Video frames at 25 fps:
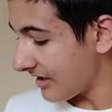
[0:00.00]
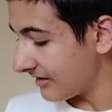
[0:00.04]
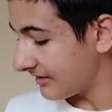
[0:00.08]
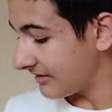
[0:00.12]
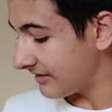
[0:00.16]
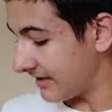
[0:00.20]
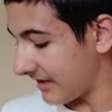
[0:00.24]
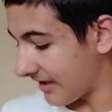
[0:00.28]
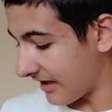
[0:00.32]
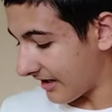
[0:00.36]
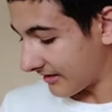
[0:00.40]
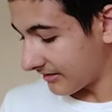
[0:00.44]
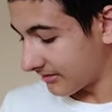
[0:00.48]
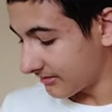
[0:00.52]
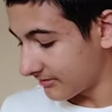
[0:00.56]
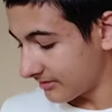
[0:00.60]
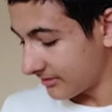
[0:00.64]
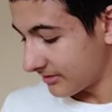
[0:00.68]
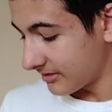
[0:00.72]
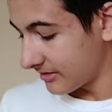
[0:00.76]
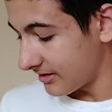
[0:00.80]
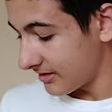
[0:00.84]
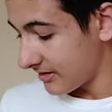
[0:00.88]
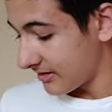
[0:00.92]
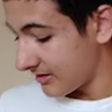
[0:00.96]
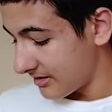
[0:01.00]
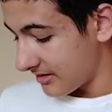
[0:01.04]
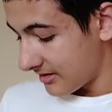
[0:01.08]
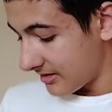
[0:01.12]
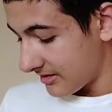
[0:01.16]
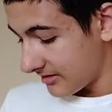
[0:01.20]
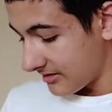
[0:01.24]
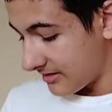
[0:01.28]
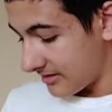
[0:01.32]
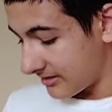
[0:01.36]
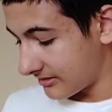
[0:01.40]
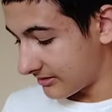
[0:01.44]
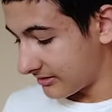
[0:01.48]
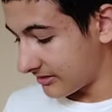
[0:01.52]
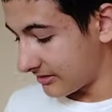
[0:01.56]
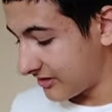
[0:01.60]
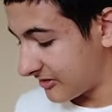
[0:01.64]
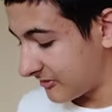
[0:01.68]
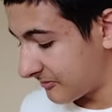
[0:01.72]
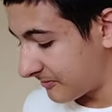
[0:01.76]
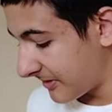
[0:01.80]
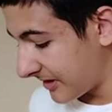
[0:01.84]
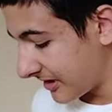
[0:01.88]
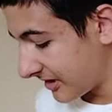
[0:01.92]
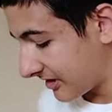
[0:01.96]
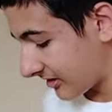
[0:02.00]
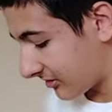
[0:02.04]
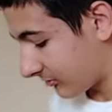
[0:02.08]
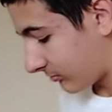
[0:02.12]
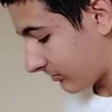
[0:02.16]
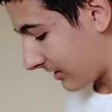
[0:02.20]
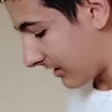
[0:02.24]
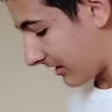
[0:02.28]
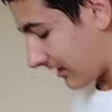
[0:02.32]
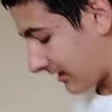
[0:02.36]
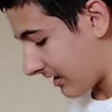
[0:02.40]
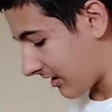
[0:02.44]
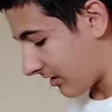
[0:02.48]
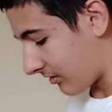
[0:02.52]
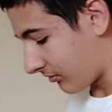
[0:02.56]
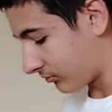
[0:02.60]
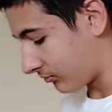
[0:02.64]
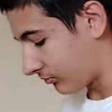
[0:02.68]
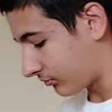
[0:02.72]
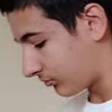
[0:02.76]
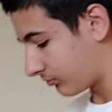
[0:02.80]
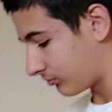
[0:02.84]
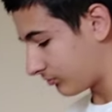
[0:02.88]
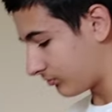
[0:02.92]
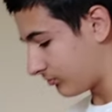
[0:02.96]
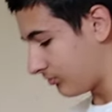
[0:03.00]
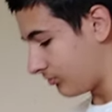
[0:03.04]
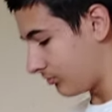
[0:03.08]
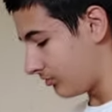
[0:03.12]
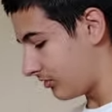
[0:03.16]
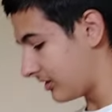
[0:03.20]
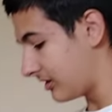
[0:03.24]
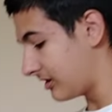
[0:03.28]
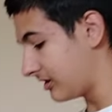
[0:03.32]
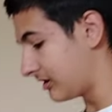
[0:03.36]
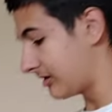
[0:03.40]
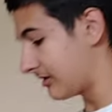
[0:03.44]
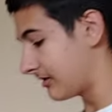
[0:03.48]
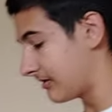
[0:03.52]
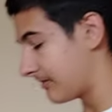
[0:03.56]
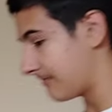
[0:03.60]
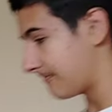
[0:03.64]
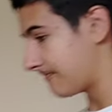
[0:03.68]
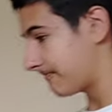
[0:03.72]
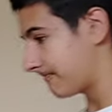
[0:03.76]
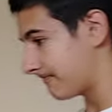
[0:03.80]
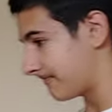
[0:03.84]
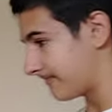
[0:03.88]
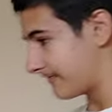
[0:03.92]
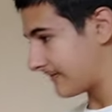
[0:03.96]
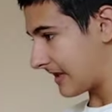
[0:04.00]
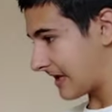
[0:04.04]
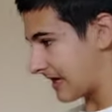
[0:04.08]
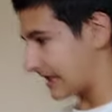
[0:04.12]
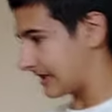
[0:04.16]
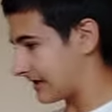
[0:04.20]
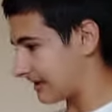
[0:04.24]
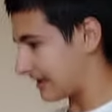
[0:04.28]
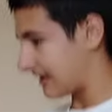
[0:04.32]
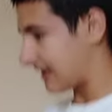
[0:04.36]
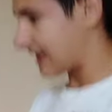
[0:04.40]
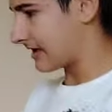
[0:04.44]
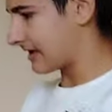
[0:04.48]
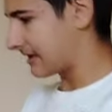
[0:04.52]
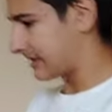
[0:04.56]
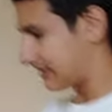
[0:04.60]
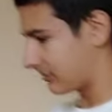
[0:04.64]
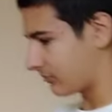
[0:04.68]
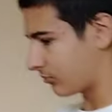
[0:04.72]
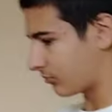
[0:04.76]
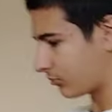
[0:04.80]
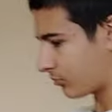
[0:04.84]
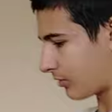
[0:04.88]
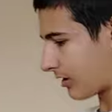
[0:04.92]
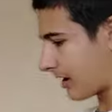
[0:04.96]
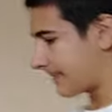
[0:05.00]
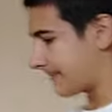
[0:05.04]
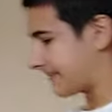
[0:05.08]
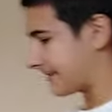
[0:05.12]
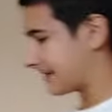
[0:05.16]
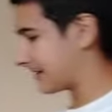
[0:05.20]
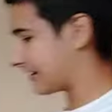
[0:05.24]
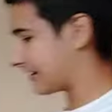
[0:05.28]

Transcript: Then there's a special way how to do it and that's to wrap